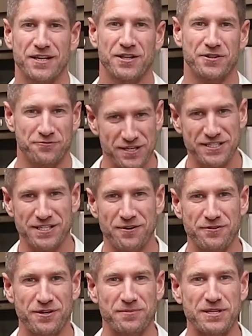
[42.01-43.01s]
And the reason
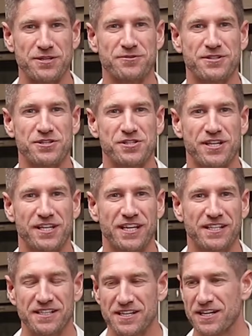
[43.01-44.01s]
I'm going to be using
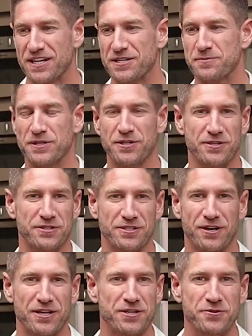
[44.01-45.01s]
chicken is because
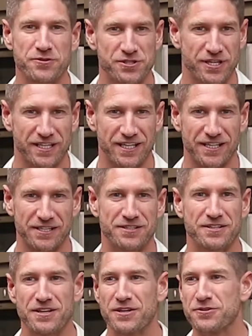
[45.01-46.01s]
I use
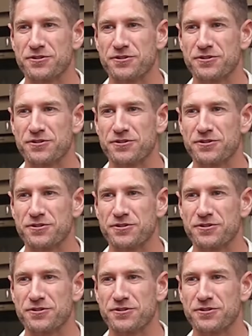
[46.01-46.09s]
chicken